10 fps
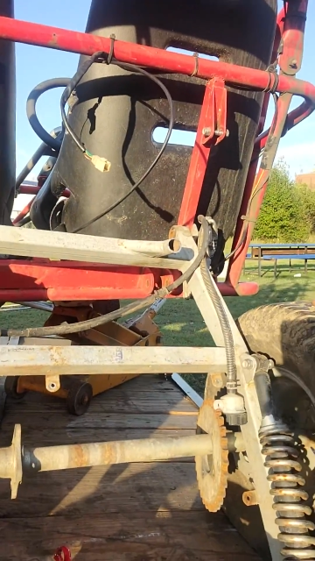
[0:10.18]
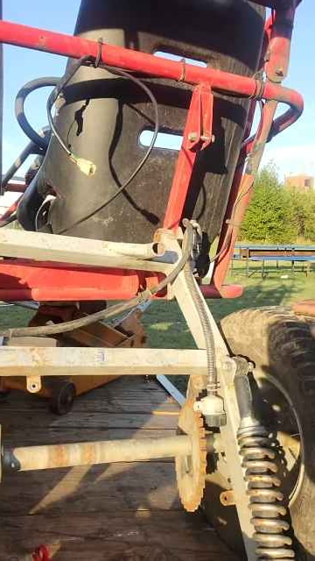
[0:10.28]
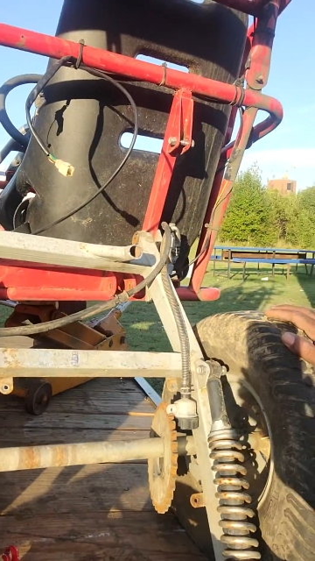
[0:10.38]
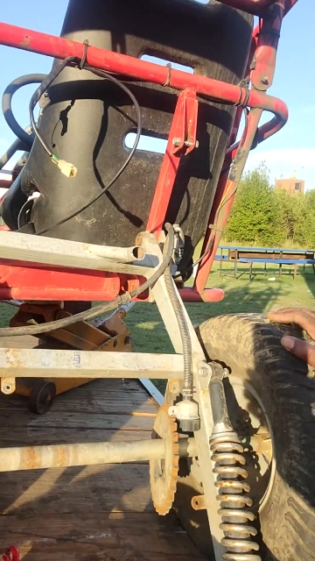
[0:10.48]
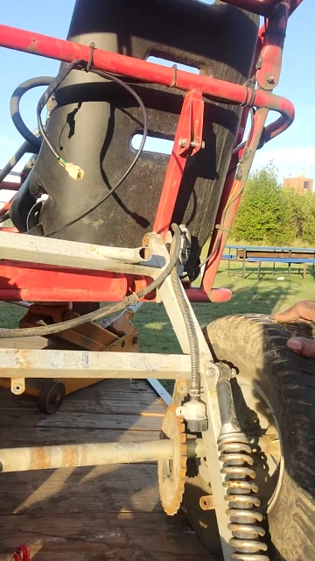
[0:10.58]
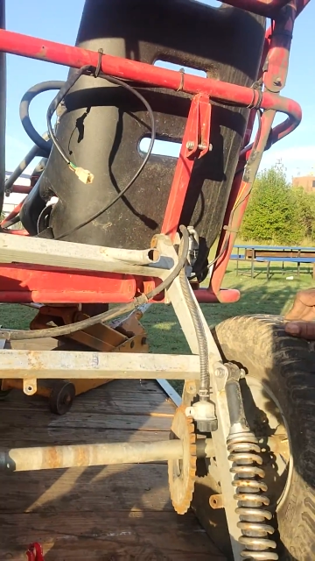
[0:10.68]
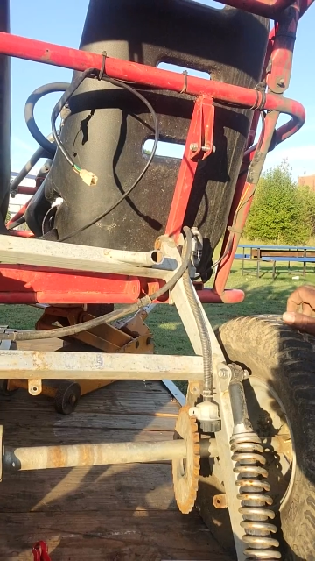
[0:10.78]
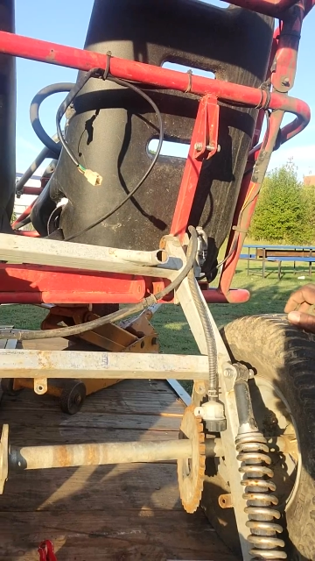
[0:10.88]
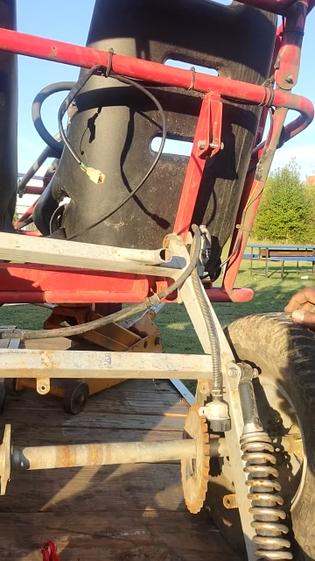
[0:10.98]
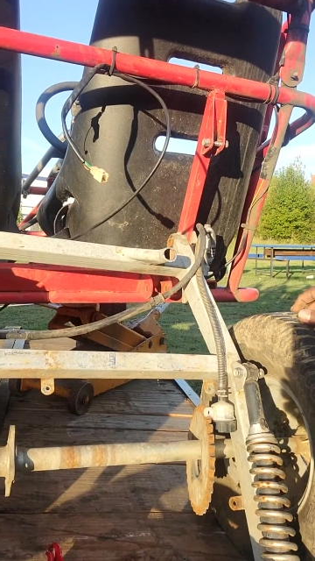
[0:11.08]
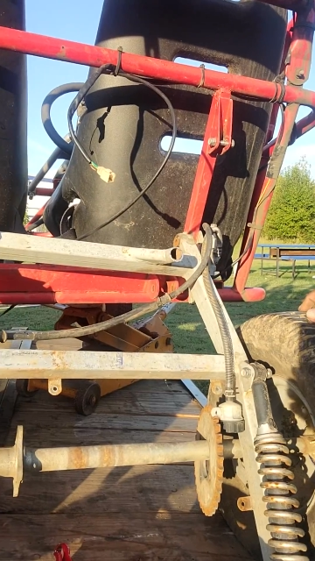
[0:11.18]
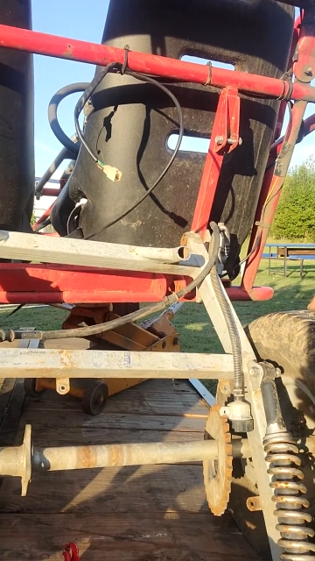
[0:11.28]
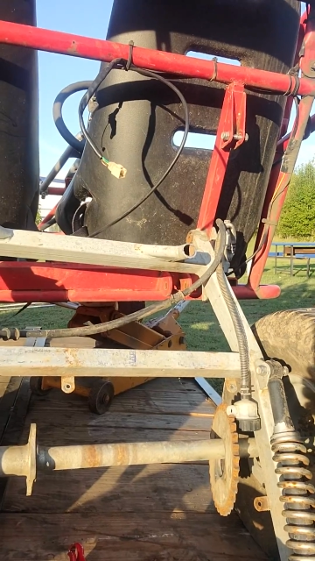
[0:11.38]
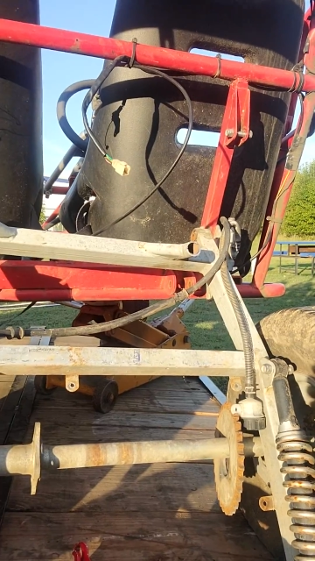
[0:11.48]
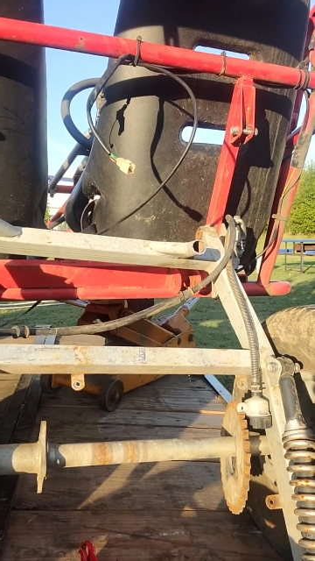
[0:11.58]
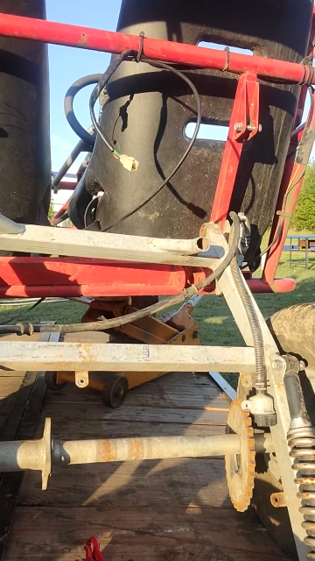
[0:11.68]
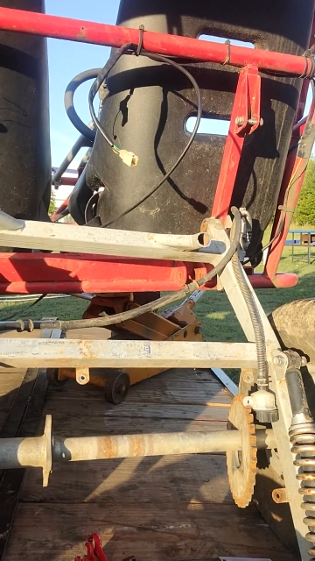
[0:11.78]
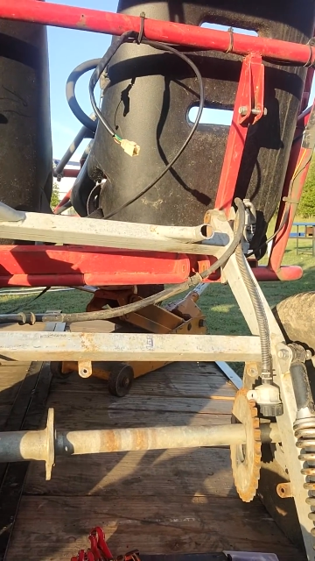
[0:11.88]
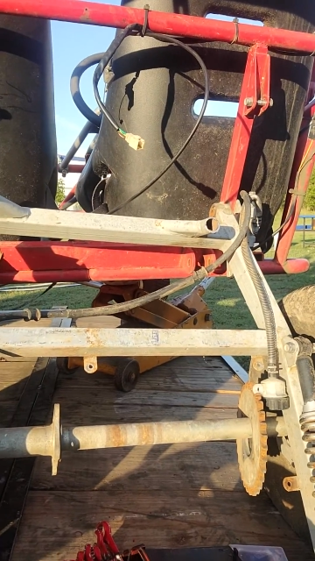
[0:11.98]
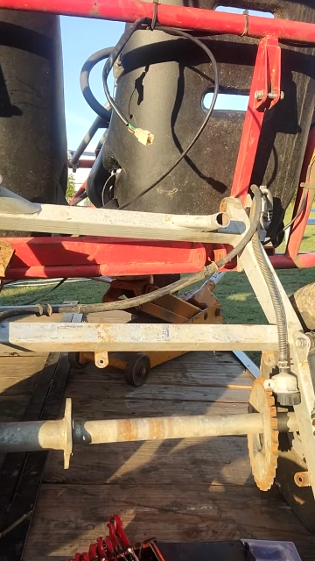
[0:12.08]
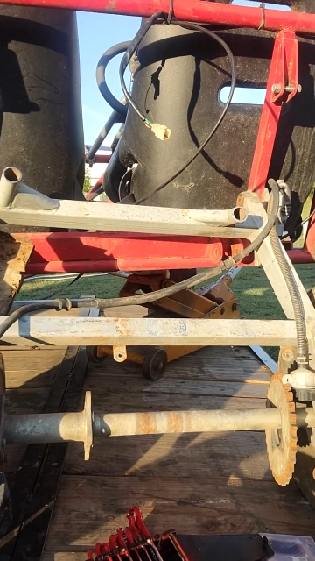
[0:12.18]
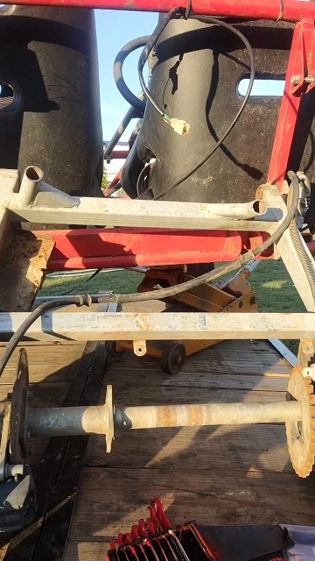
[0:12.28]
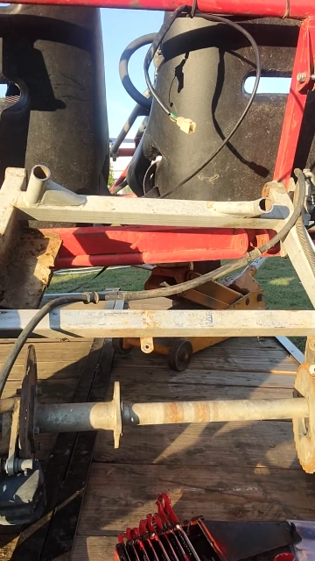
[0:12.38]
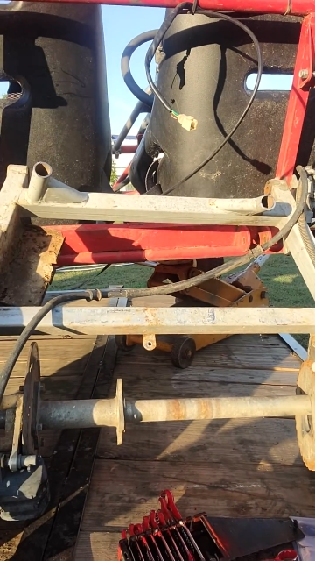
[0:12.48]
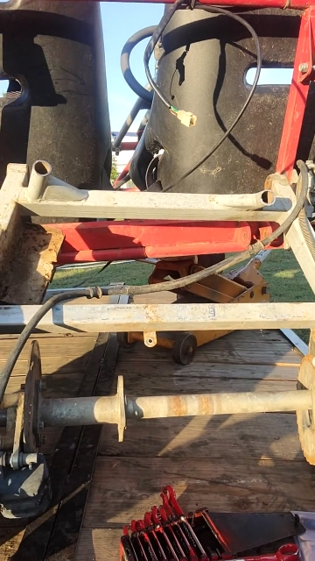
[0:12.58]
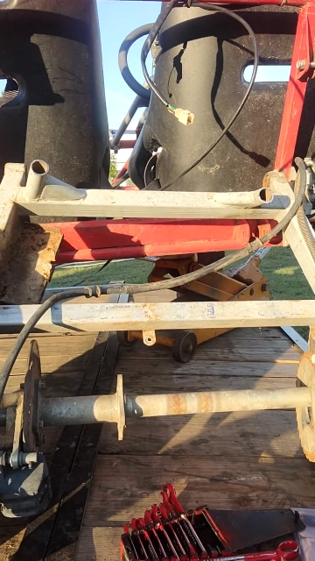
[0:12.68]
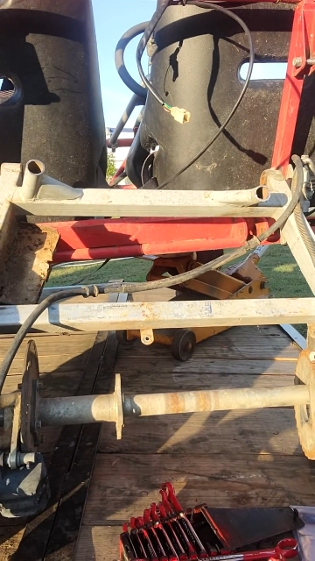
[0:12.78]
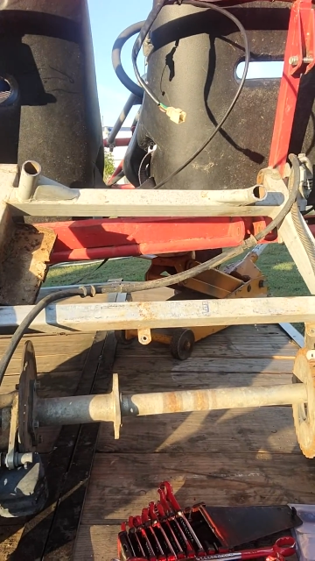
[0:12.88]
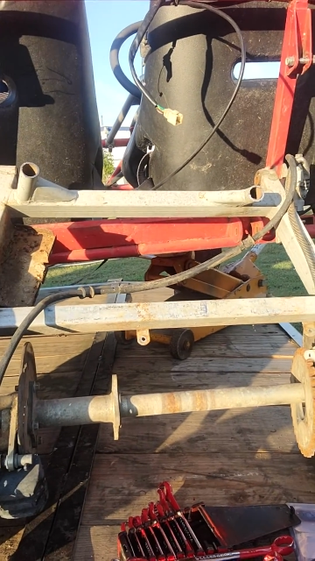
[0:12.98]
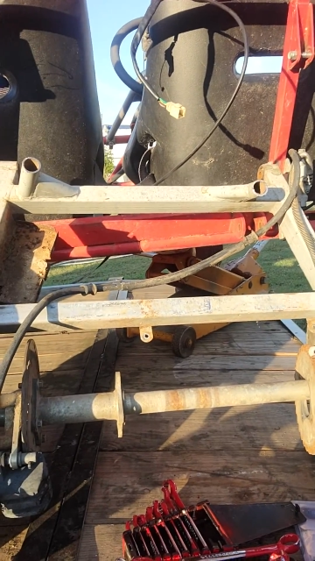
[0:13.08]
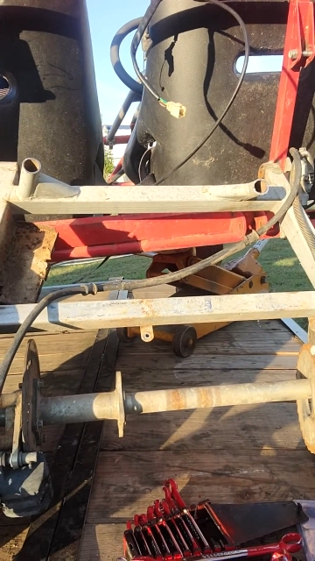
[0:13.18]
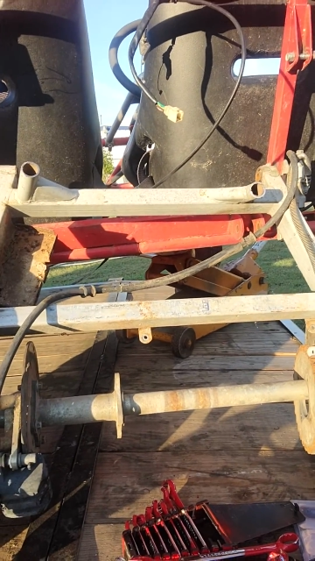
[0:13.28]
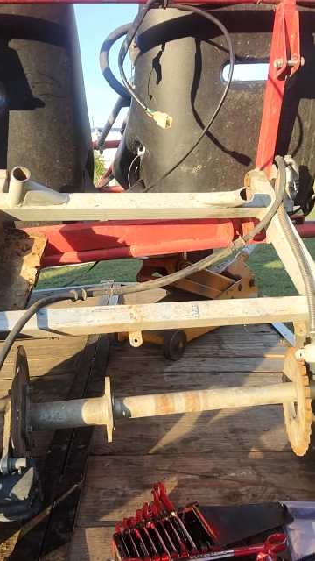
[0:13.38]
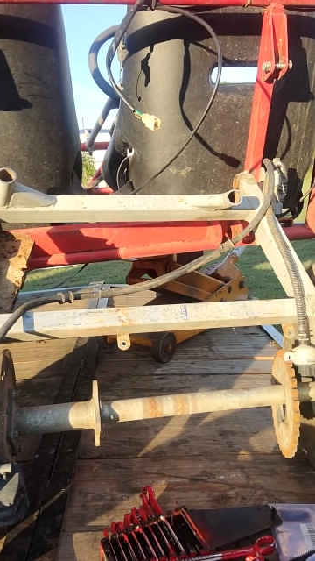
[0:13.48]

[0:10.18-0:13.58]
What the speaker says: Nobody's mouth can be seen.